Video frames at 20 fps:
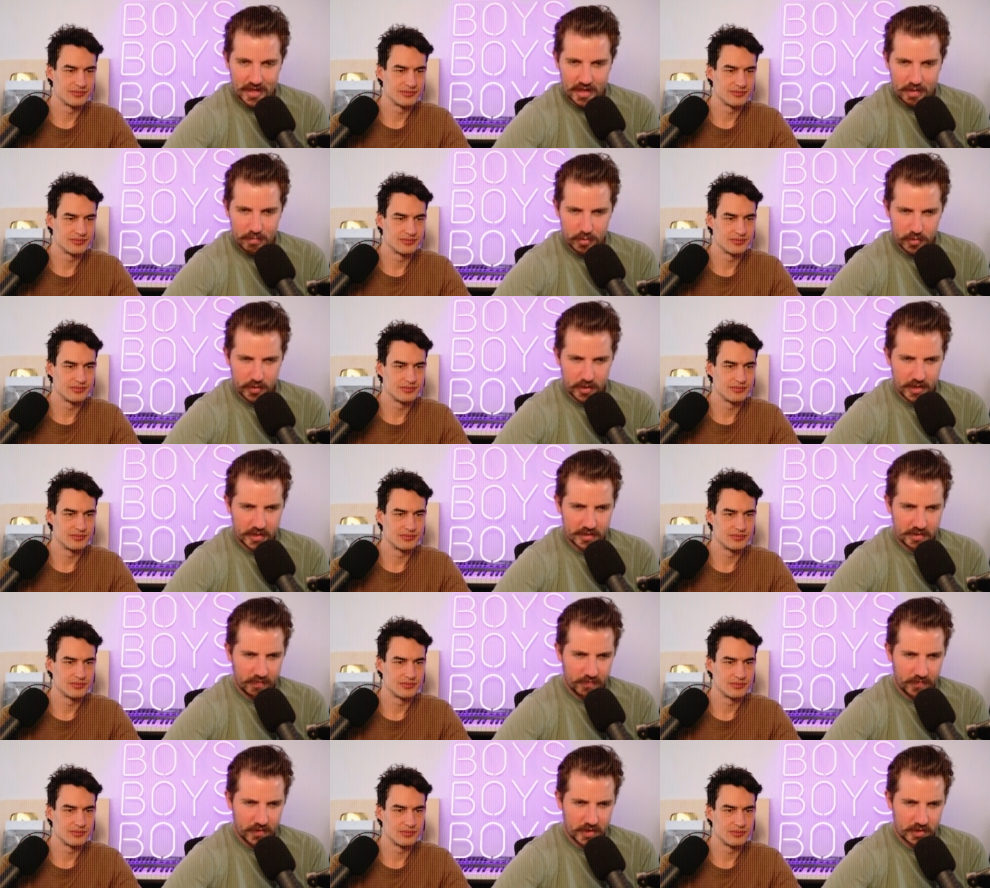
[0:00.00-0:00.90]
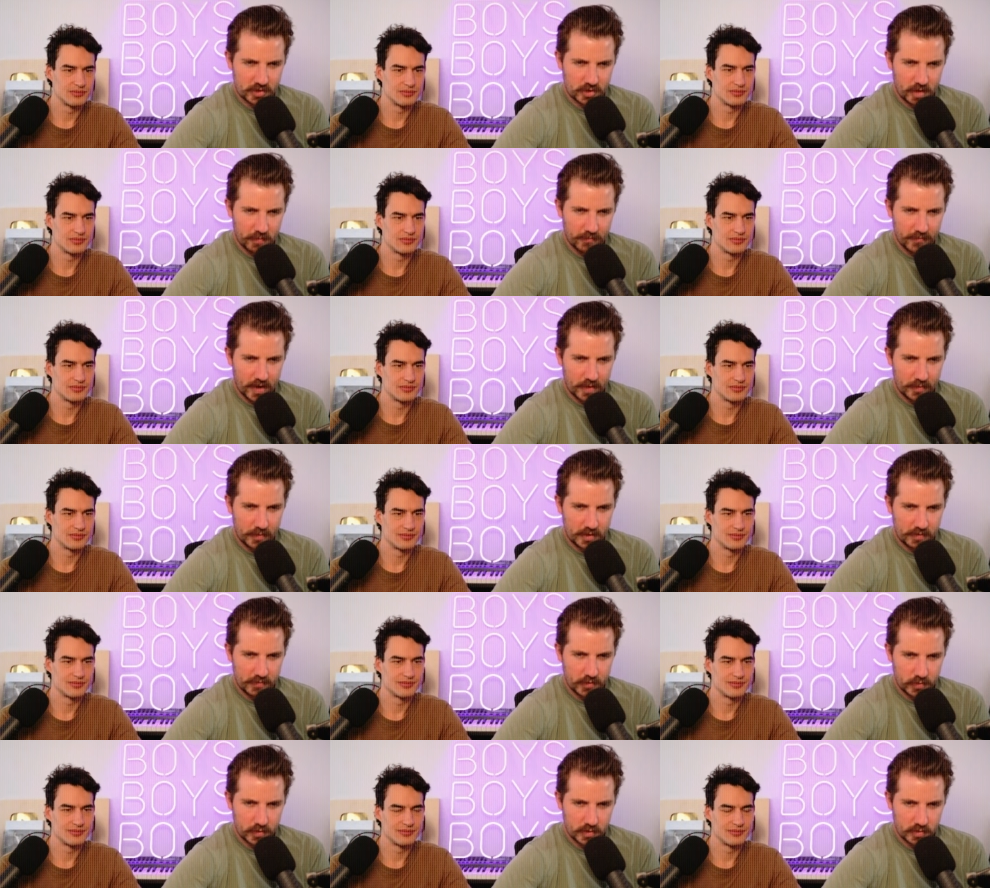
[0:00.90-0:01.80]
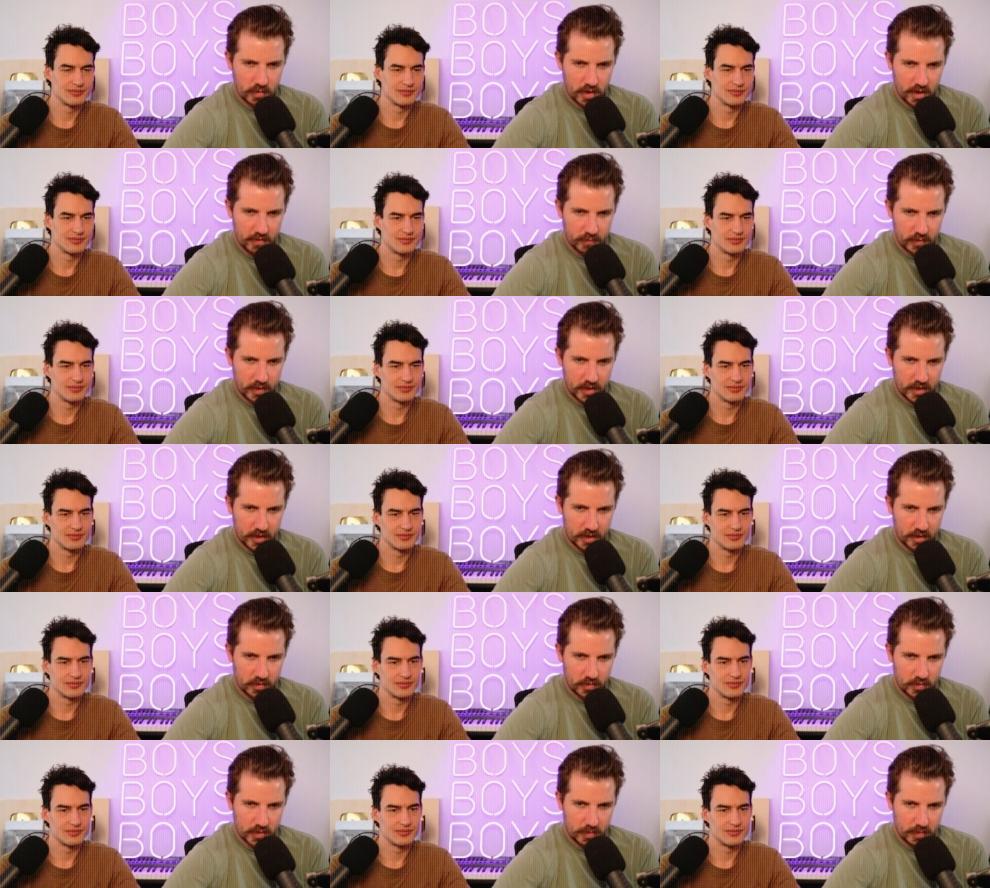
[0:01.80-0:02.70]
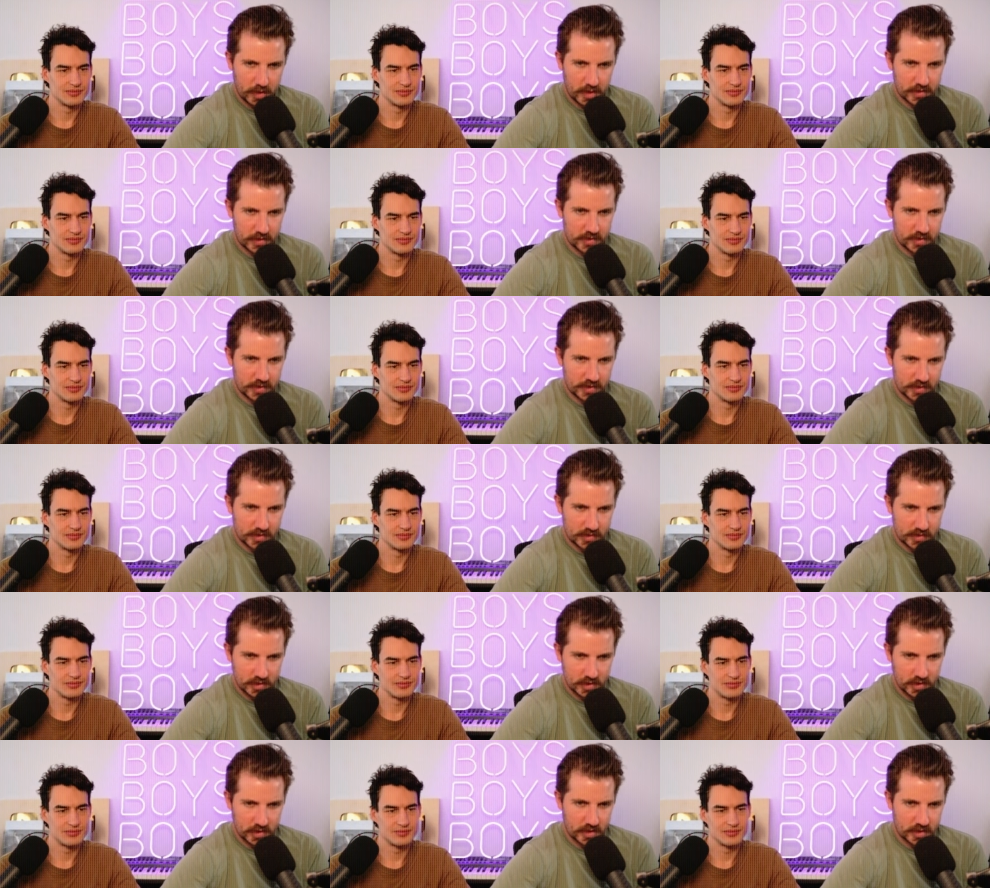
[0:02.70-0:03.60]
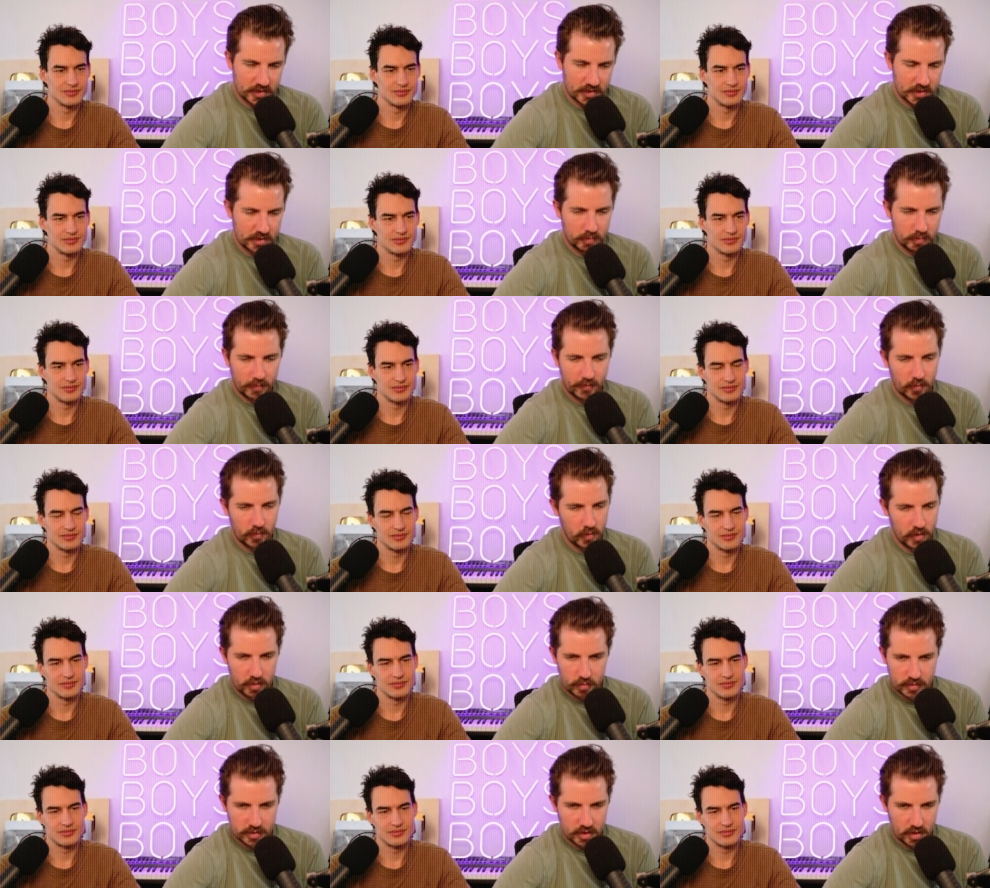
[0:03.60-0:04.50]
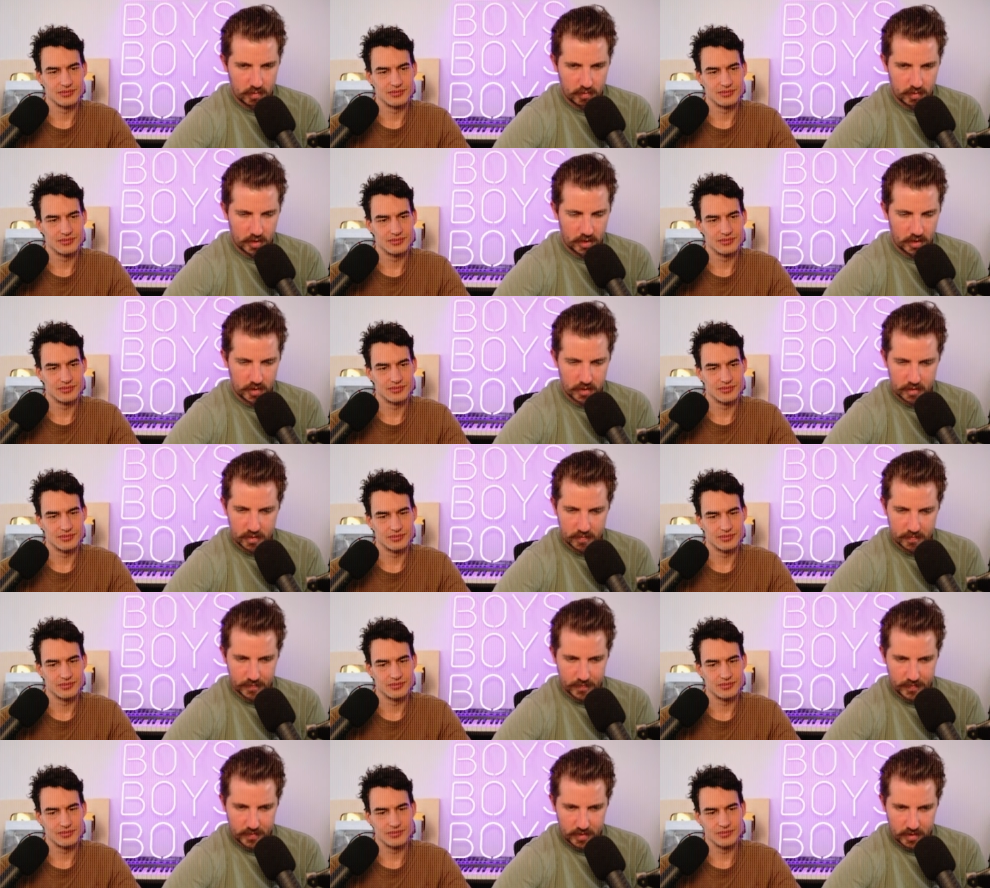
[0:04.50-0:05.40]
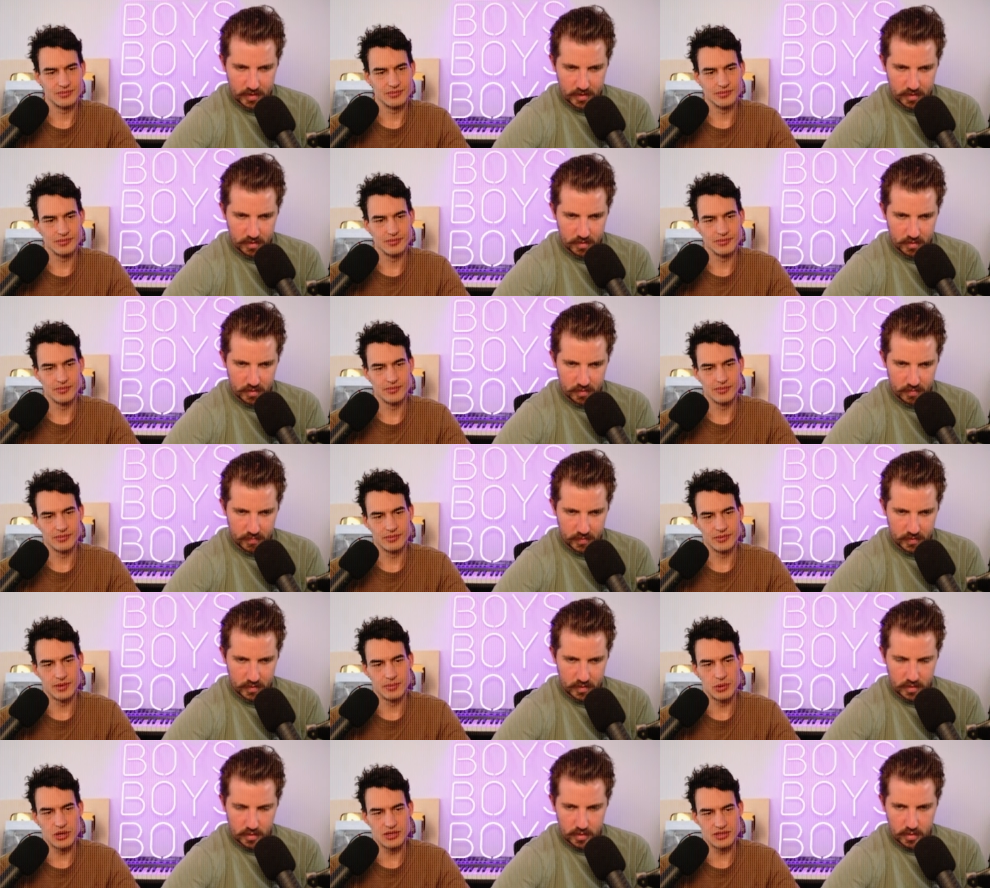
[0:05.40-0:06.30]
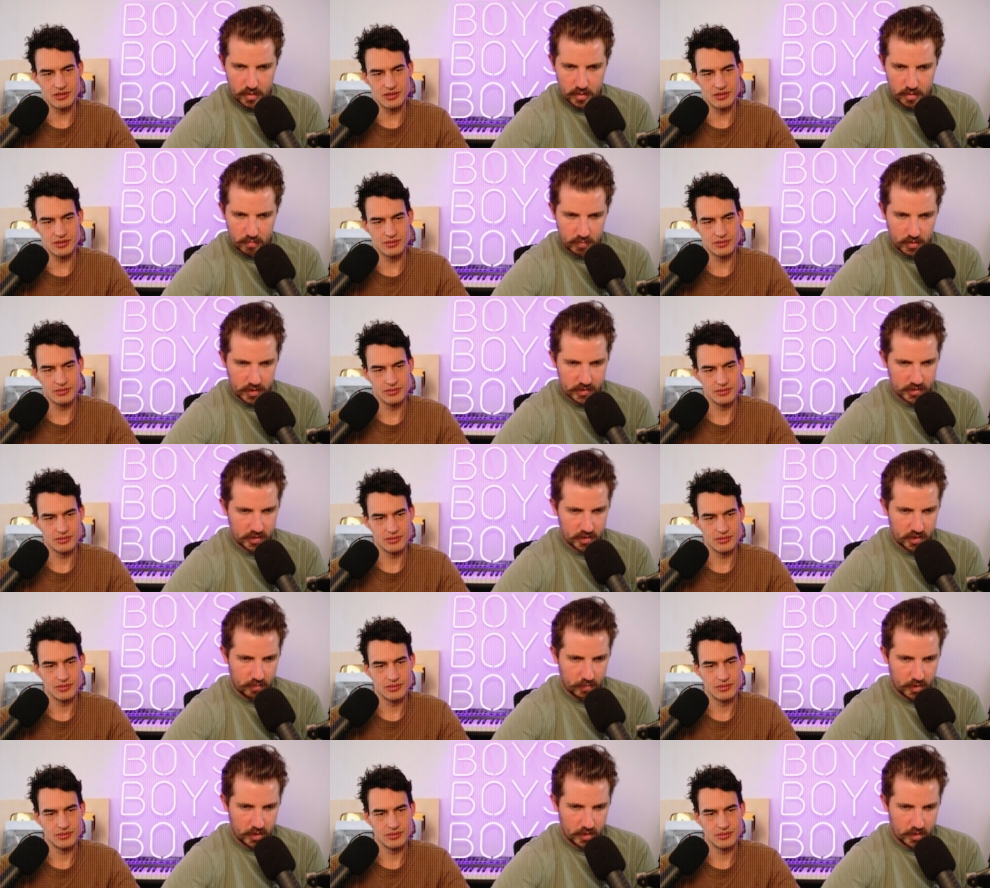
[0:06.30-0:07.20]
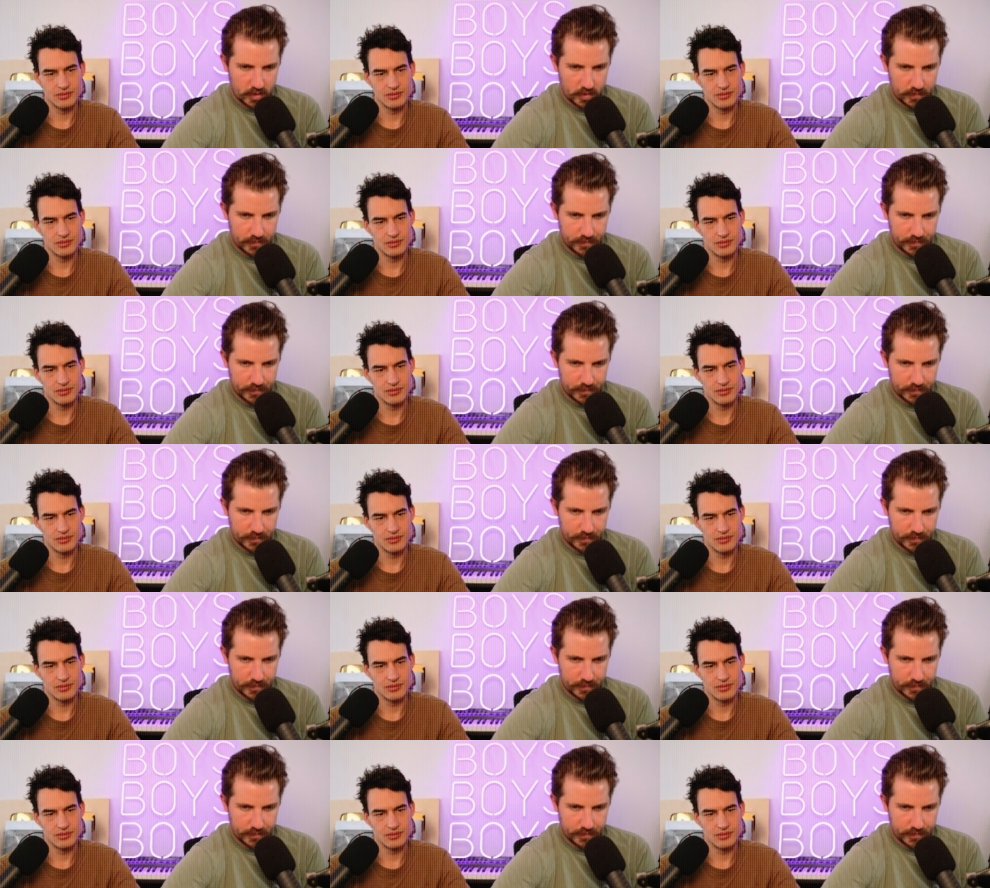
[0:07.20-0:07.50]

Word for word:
Speaker 1: Built it as the first Trump family interview with his wife, Melania, who had married 6 years earlier. So this is before he was going to be the president. He met her.